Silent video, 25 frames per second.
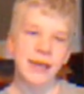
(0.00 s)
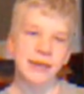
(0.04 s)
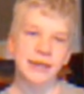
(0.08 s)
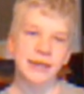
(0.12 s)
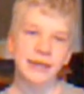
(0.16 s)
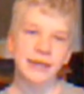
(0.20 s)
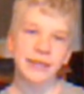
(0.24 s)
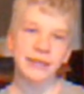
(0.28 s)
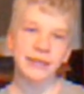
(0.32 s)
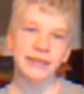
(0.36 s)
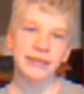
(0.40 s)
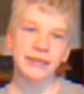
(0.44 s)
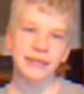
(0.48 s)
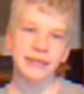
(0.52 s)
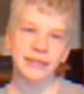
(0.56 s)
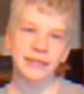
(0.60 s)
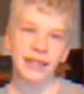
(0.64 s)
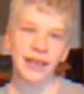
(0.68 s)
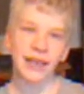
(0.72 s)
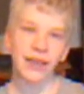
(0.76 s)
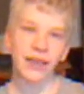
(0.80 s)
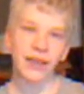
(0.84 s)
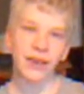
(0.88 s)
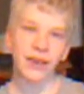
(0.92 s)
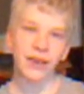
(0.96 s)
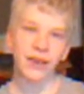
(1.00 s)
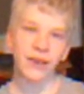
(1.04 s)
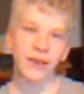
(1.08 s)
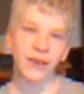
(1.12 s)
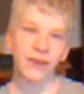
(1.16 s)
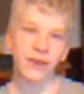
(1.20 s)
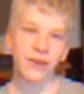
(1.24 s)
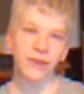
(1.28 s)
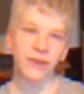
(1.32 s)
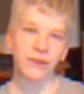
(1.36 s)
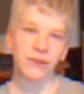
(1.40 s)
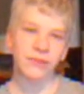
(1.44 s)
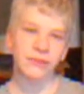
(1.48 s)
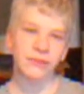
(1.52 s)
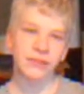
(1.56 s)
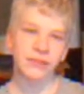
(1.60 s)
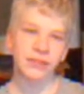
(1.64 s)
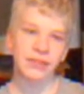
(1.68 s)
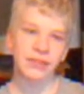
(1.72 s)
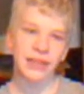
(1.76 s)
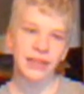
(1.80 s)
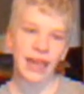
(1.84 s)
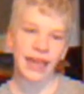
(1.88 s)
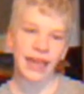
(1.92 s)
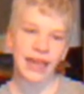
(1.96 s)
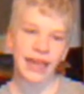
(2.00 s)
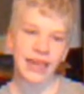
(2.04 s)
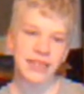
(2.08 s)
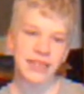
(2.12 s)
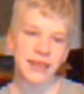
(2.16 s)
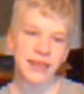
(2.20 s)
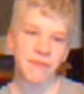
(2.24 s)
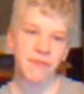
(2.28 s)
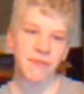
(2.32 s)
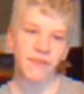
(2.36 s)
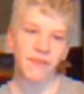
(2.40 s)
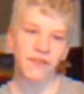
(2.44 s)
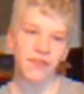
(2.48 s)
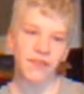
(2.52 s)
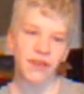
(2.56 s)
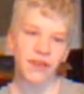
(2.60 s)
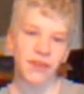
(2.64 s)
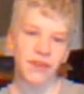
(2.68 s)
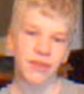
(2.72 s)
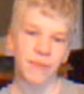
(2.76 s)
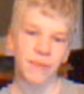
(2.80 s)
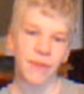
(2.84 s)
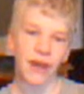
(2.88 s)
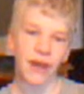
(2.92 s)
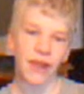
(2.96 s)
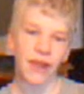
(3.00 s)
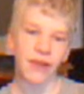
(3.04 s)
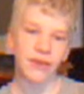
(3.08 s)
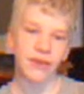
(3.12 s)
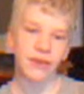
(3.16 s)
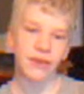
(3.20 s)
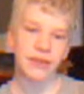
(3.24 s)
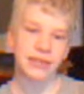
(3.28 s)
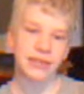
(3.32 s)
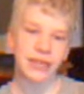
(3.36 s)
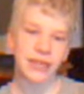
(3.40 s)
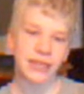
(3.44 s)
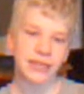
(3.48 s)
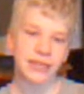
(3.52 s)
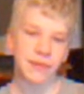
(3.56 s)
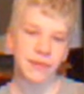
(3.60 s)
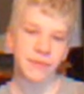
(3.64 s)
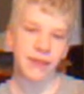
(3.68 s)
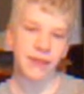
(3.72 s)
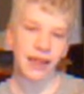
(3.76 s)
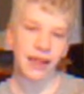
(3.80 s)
No. Like I said before, the ball always ends up